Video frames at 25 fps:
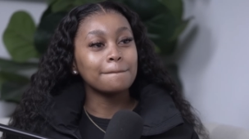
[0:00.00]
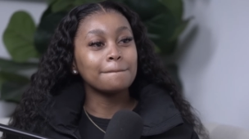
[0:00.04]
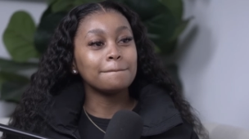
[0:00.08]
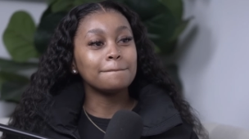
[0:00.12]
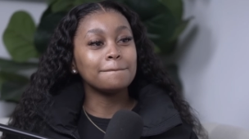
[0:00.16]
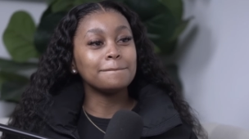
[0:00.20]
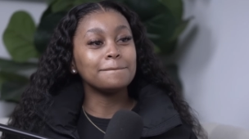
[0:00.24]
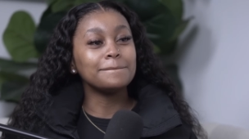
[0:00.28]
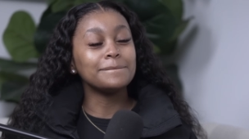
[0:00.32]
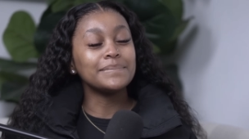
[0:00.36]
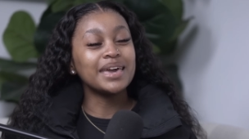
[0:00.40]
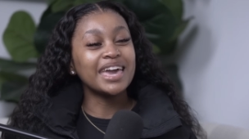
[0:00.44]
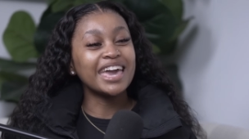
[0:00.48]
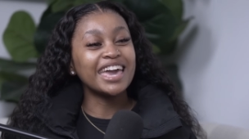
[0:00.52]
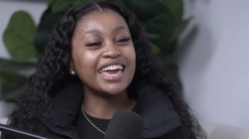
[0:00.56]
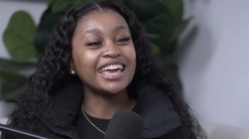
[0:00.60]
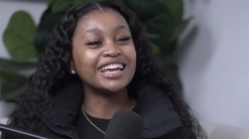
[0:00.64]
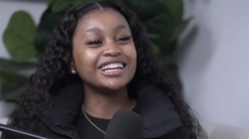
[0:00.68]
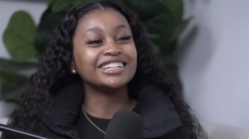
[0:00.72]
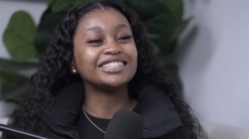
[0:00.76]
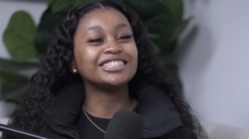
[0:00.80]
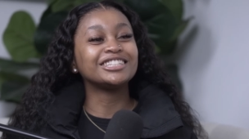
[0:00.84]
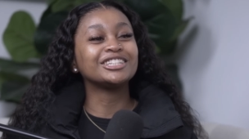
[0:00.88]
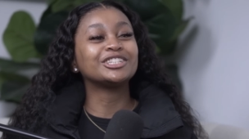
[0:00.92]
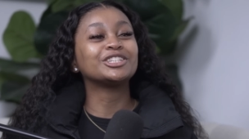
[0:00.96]
Army.
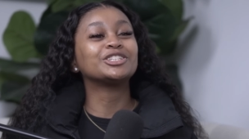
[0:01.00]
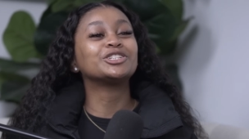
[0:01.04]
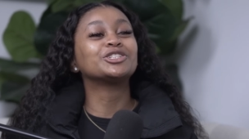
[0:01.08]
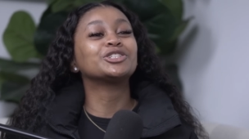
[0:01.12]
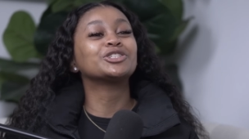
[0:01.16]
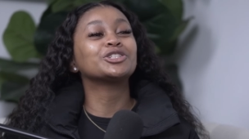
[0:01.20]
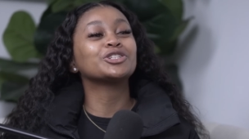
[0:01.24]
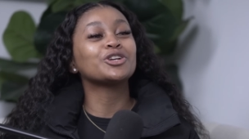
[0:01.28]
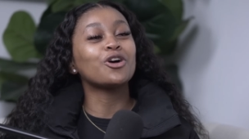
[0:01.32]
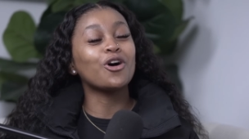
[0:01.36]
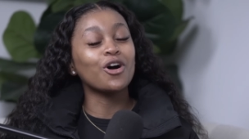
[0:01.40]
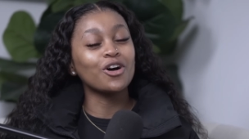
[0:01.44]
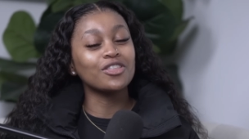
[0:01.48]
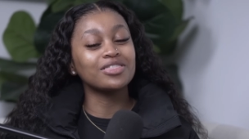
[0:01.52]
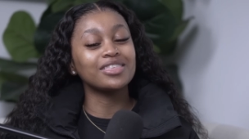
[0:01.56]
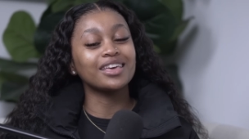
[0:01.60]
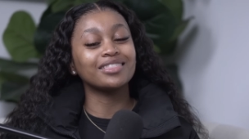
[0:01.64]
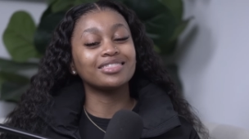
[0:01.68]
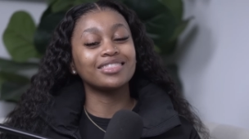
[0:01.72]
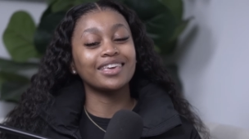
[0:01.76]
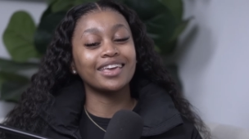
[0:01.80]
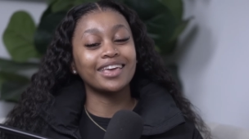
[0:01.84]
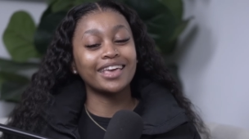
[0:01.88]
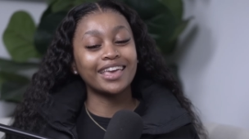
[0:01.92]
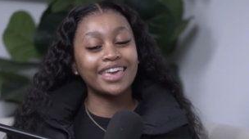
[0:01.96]
made sure
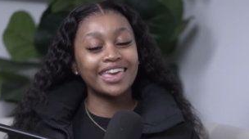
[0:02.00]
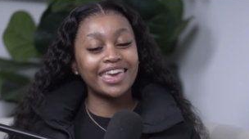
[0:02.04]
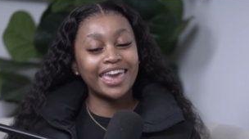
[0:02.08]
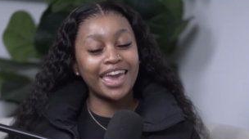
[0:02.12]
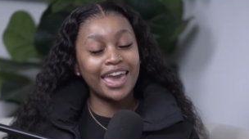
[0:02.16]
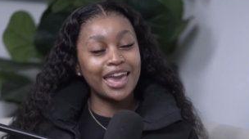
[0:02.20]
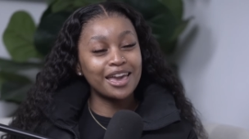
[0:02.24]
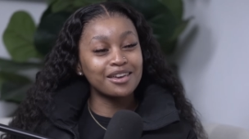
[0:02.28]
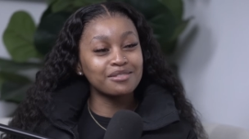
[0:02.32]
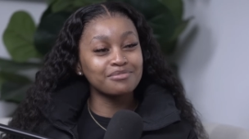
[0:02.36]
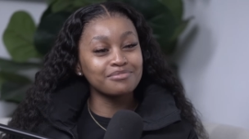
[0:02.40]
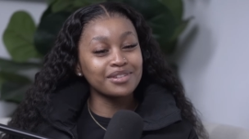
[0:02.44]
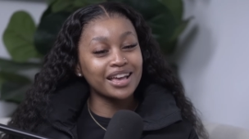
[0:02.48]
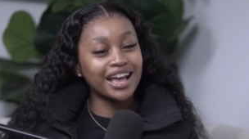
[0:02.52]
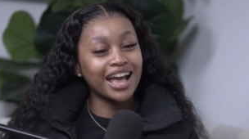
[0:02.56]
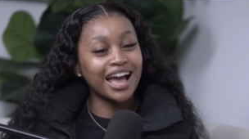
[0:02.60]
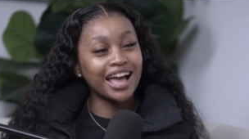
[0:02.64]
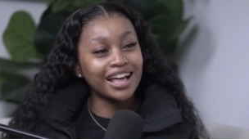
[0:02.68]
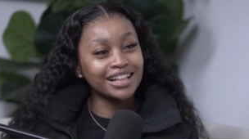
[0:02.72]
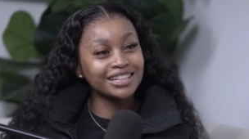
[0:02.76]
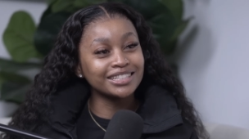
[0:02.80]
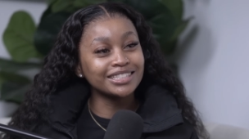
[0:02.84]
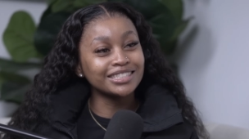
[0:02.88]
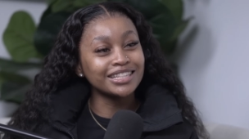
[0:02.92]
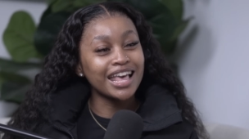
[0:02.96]
that they came
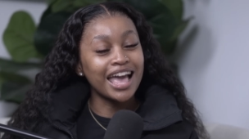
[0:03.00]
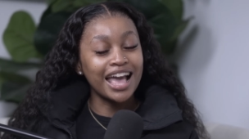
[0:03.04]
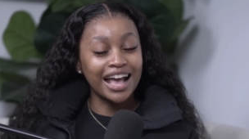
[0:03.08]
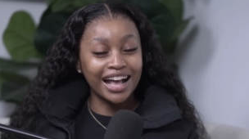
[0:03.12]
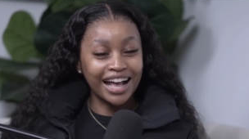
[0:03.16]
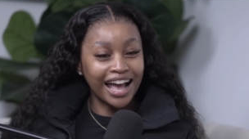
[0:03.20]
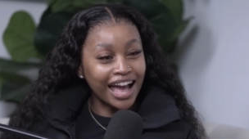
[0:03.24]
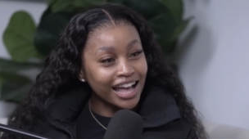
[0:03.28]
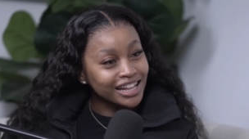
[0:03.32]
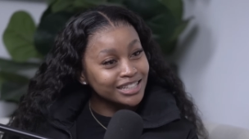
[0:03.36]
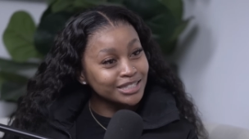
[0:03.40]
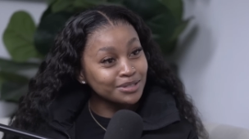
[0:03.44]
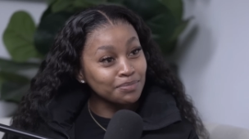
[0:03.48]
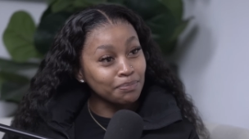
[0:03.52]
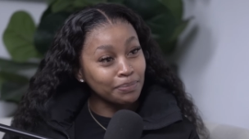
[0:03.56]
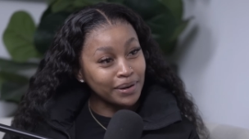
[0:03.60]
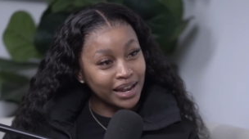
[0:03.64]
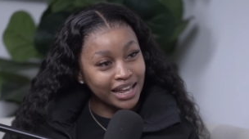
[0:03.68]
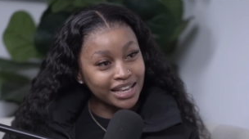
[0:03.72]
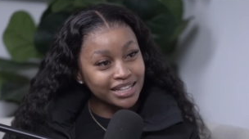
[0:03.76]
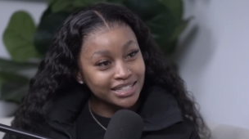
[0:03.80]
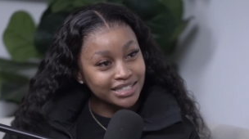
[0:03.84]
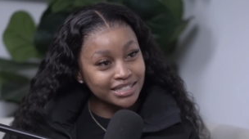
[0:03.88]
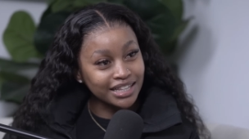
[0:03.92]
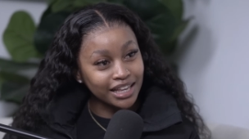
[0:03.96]
guns, guns
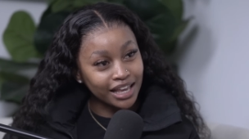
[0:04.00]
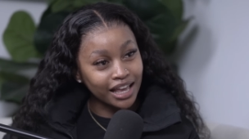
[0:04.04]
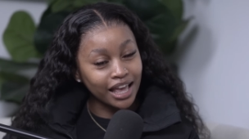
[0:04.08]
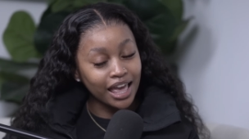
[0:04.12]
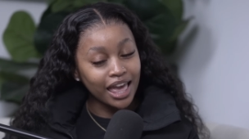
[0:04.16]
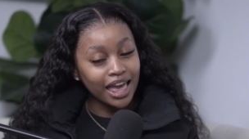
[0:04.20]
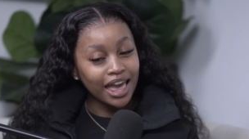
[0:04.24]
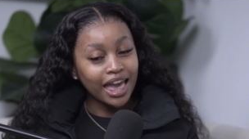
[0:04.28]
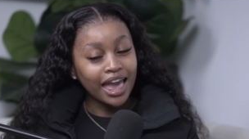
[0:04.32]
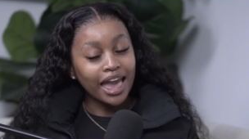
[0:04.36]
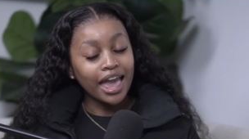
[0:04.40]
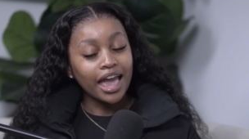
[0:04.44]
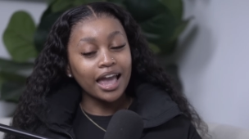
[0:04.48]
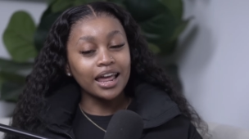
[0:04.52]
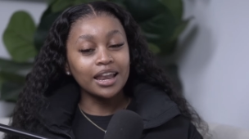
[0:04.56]
blazing. Yeah.